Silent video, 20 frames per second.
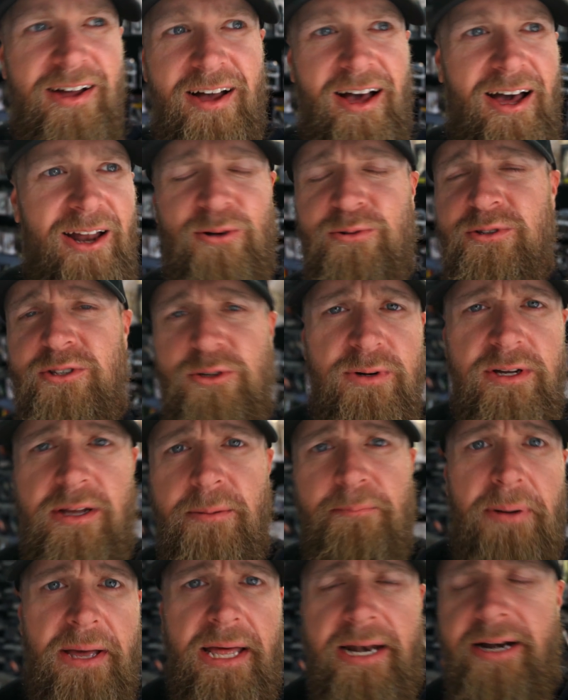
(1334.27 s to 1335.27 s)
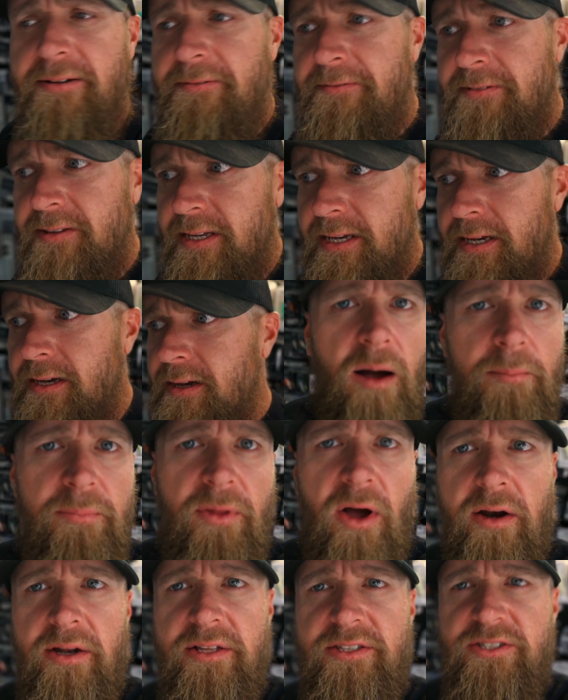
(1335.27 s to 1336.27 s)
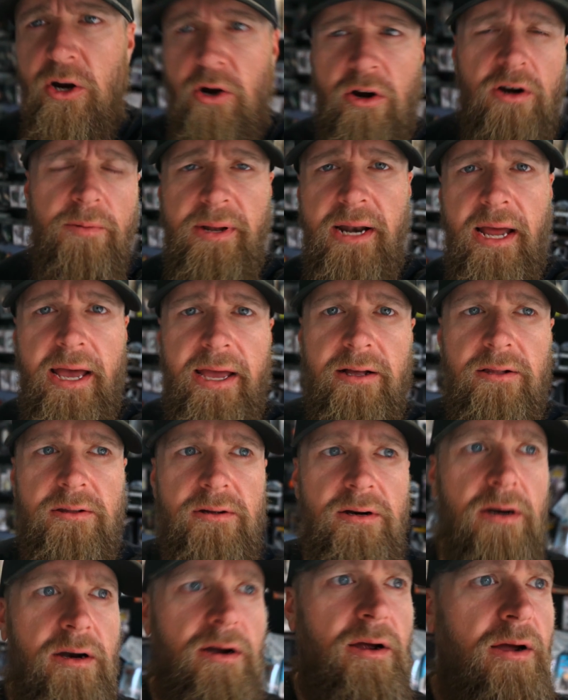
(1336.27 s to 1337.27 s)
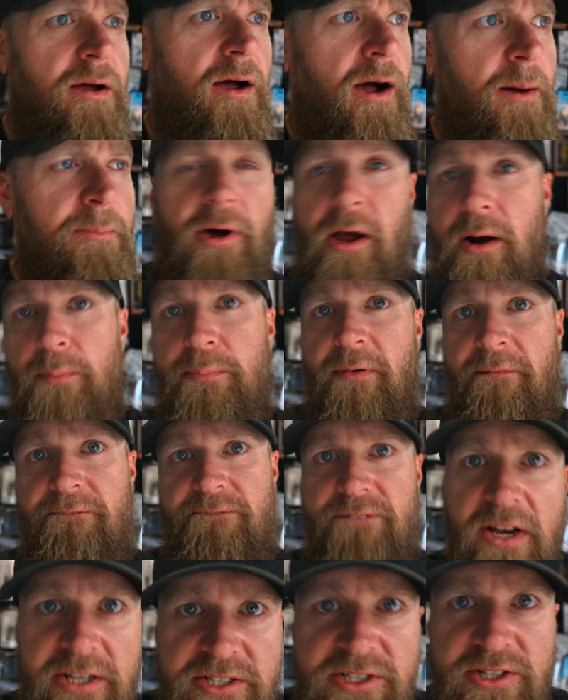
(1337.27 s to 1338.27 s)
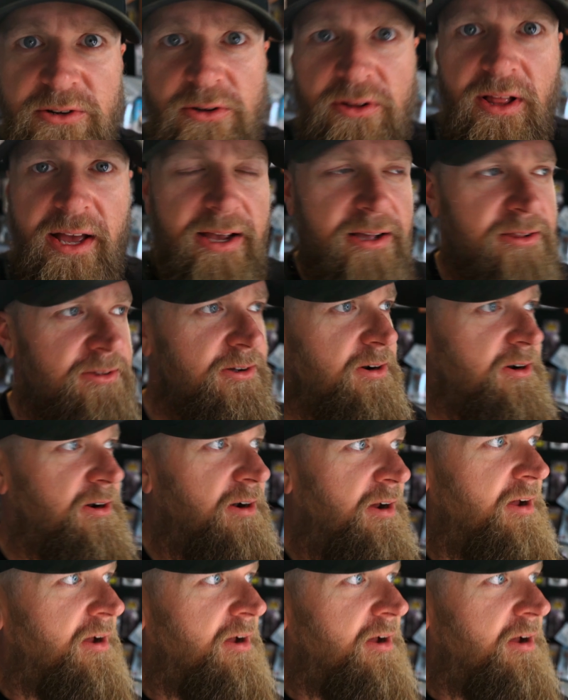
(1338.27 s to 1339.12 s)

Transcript: I don't do it competitively. I'm not a tournament angler. I'm not a professional angler.